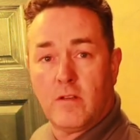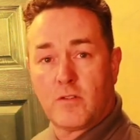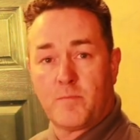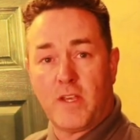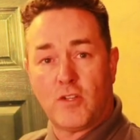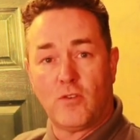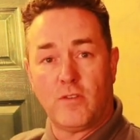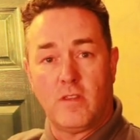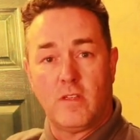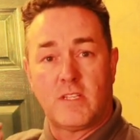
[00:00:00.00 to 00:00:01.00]
Just make sure
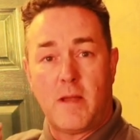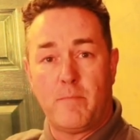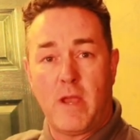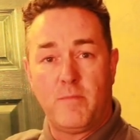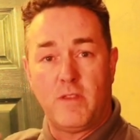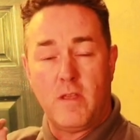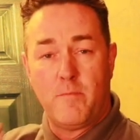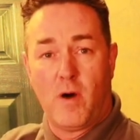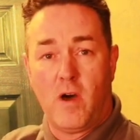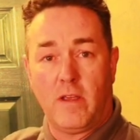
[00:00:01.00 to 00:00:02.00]
that the sandpaper that you
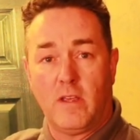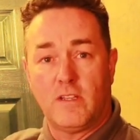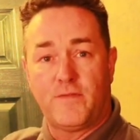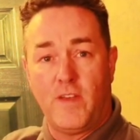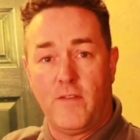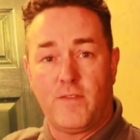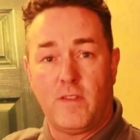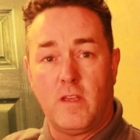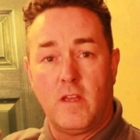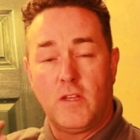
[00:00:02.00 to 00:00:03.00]
buy is fit for
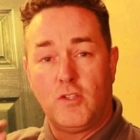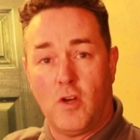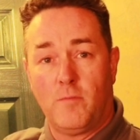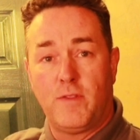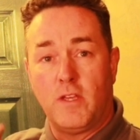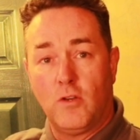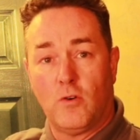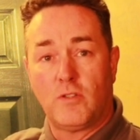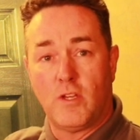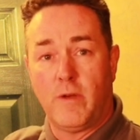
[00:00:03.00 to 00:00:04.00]
the job that
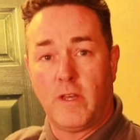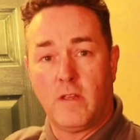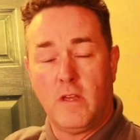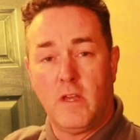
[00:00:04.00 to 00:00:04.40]
you're doing.